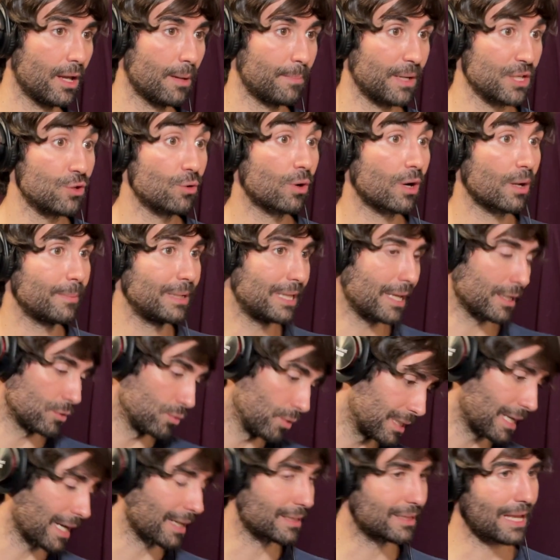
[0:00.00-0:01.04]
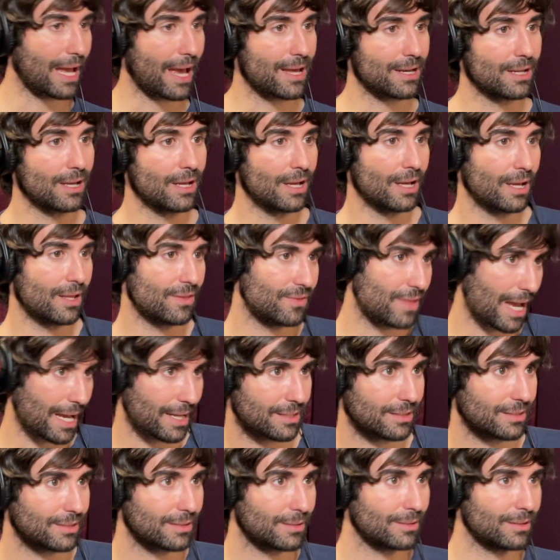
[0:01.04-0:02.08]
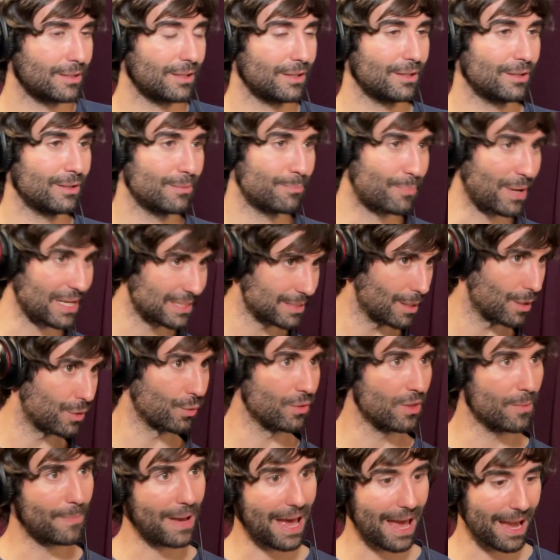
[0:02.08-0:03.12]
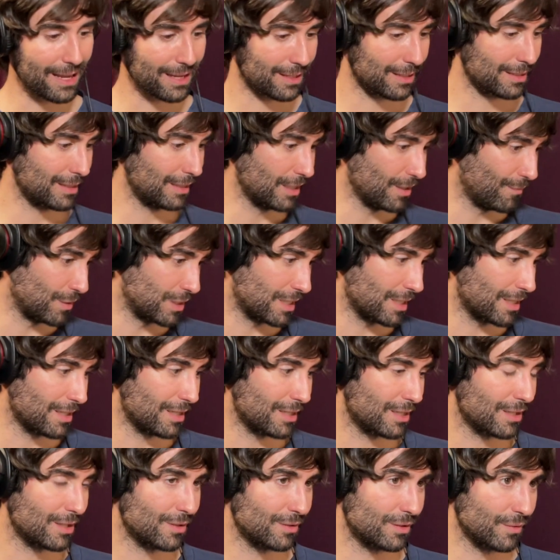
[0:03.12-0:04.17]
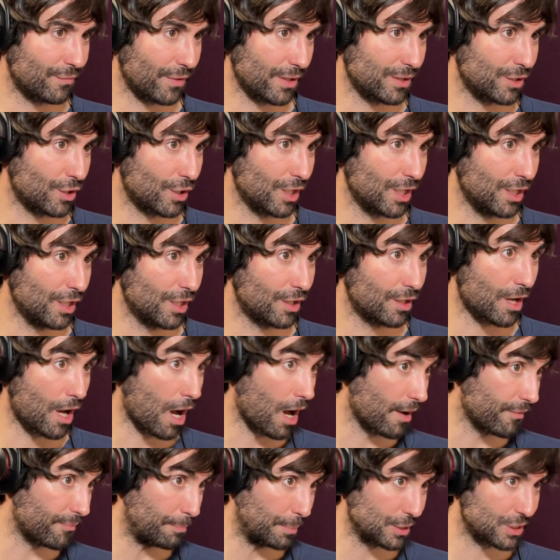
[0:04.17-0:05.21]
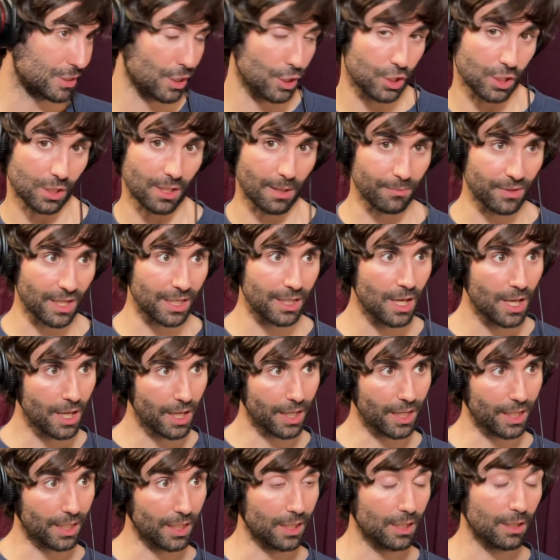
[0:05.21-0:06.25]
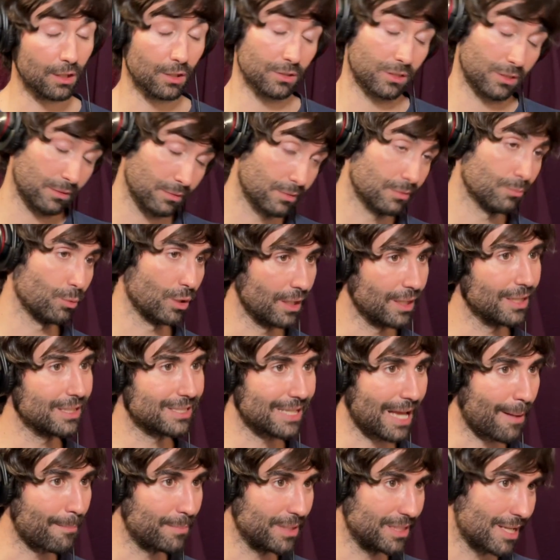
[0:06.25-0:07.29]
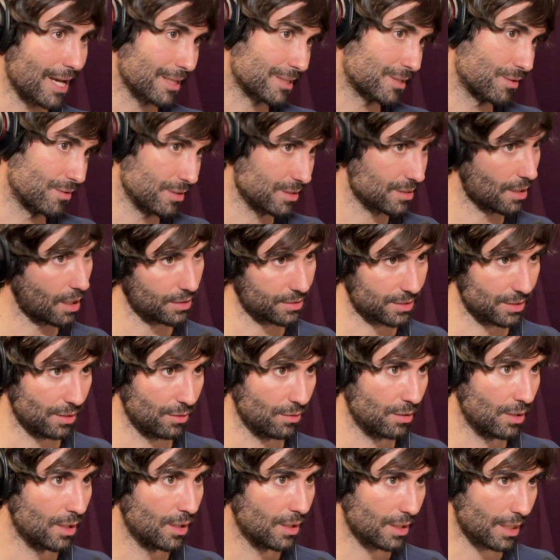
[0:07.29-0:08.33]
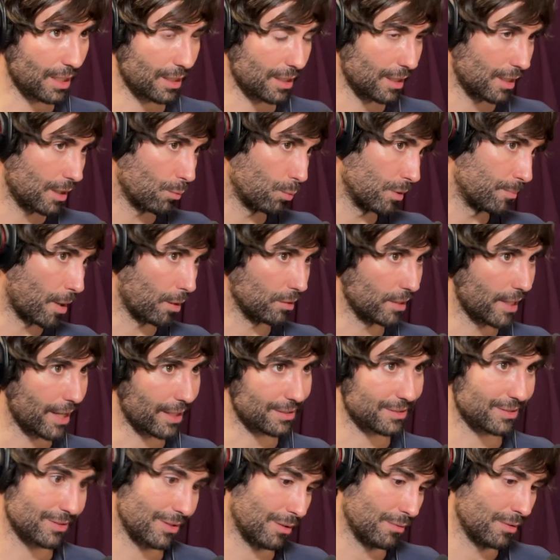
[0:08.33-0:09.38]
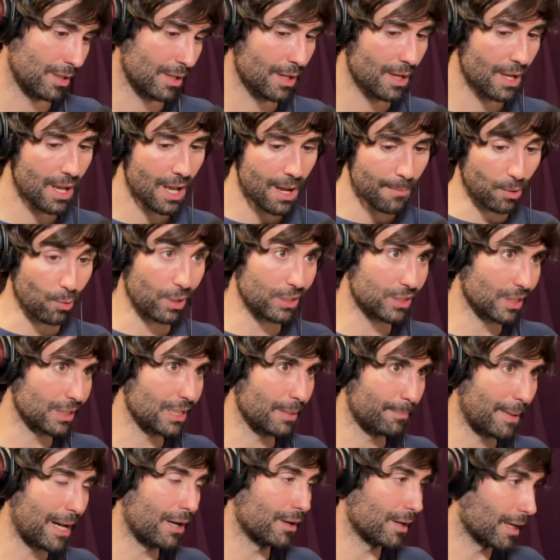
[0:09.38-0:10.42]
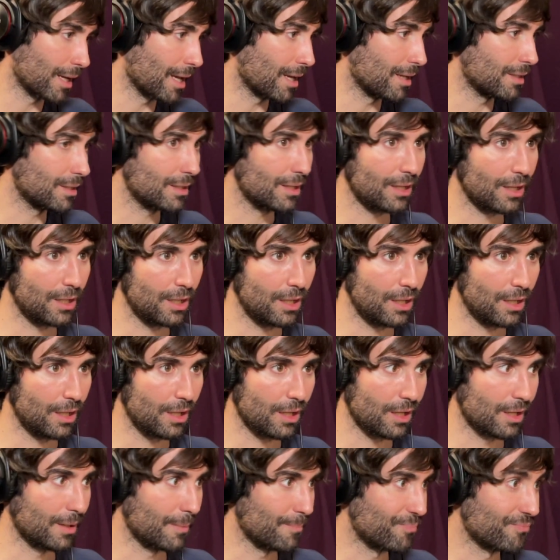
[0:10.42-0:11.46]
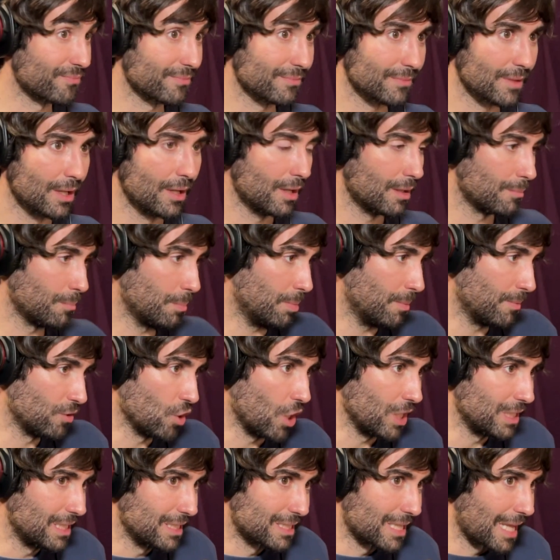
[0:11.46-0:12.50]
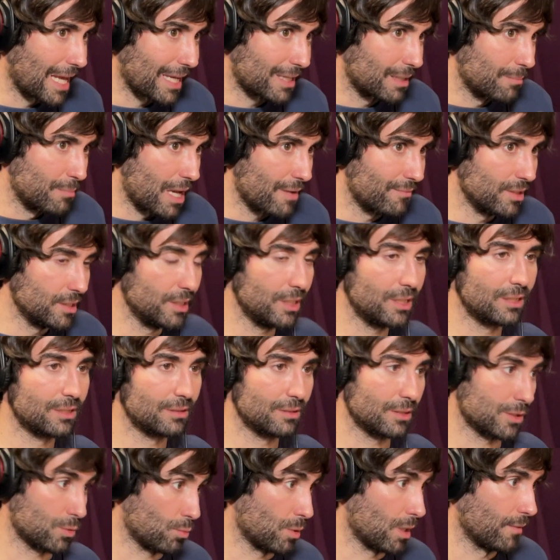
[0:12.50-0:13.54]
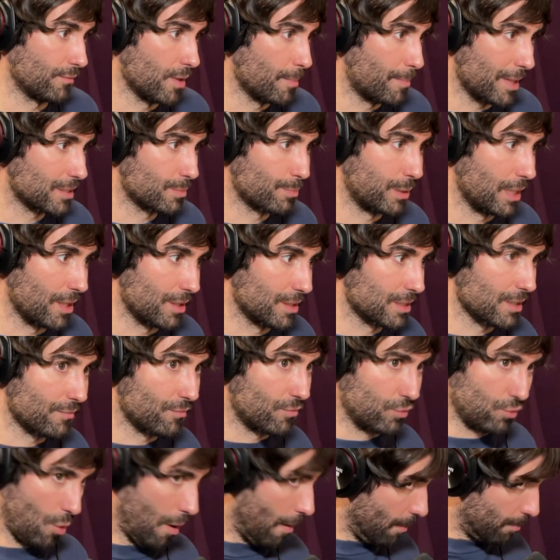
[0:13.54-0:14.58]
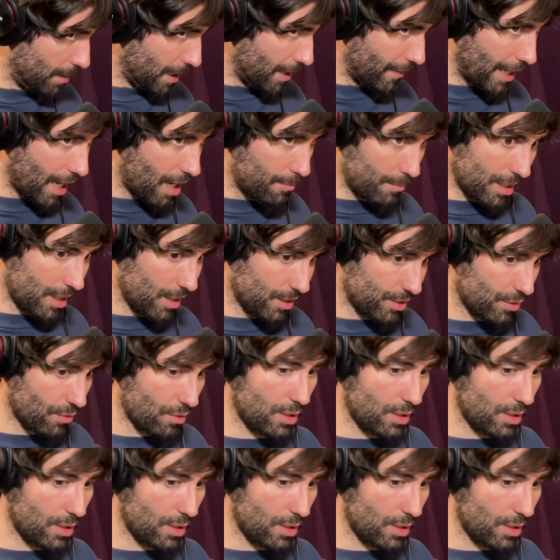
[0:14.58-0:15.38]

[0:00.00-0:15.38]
But you know what I mean, like doing like that, passing it through the back, leaving the defender here off position, and then hitting it because he's ambidextrous also. Yeah, hit it with both legs. So, but we're talking about again, even though I dislike him heavily, he's one of the best players ever to ever play the game in history.